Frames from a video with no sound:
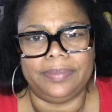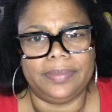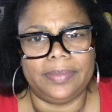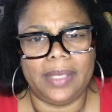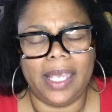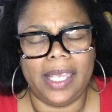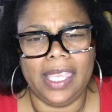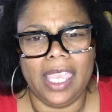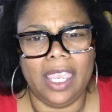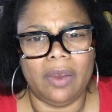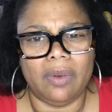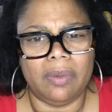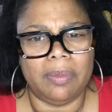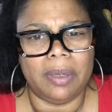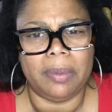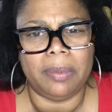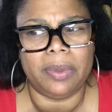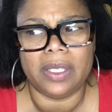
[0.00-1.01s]
I can't
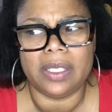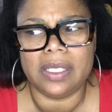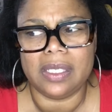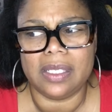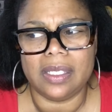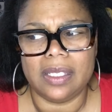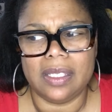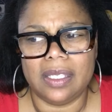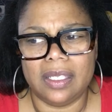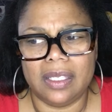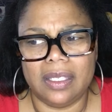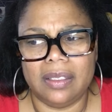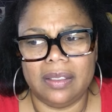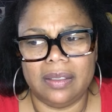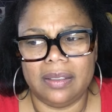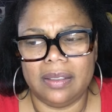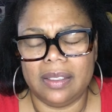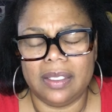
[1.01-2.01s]
remember. It's
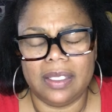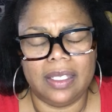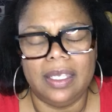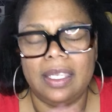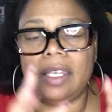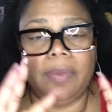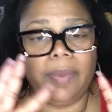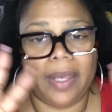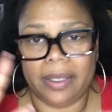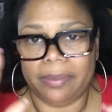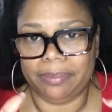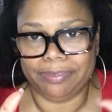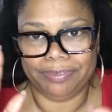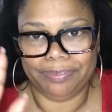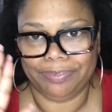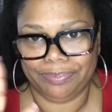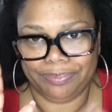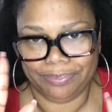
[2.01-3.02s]
it, anyway.
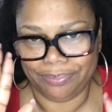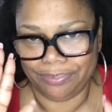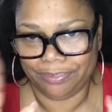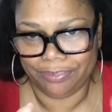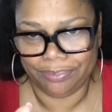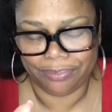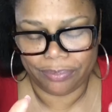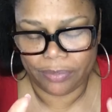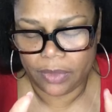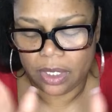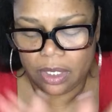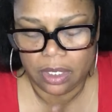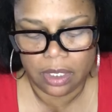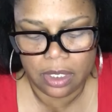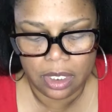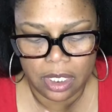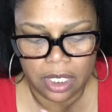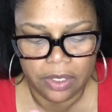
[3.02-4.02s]

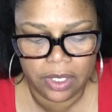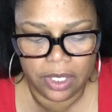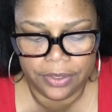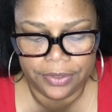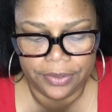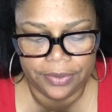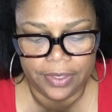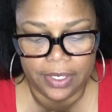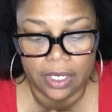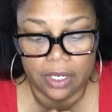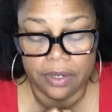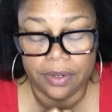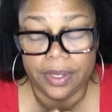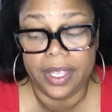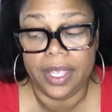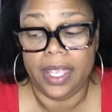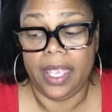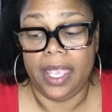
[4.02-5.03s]
Neither here nor there.
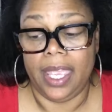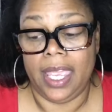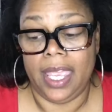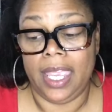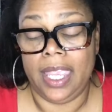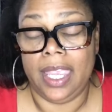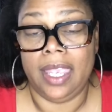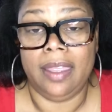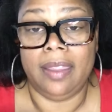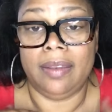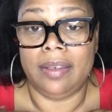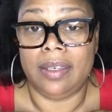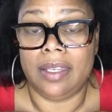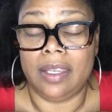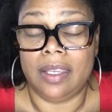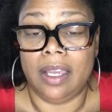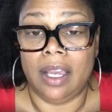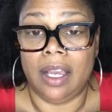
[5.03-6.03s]

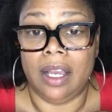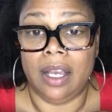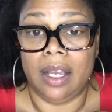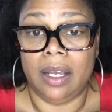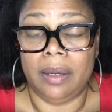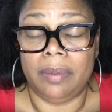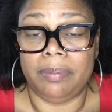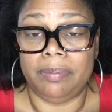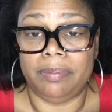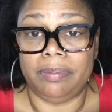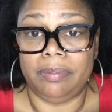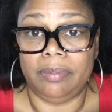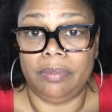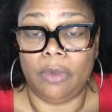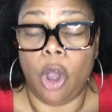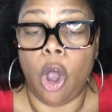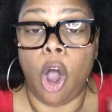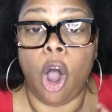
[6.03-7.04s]
And um,
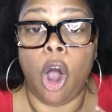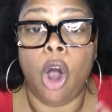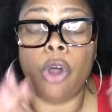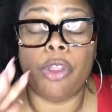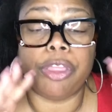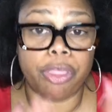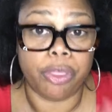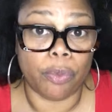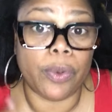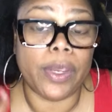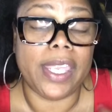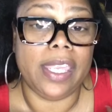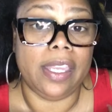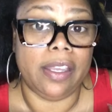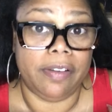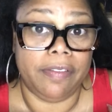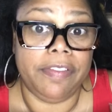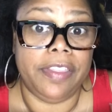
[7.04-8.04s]
all three
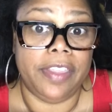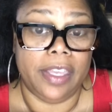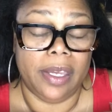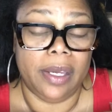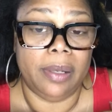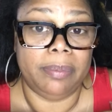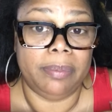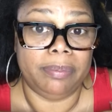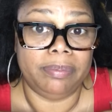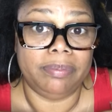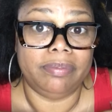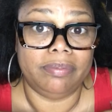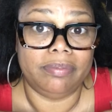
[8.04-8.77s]
of them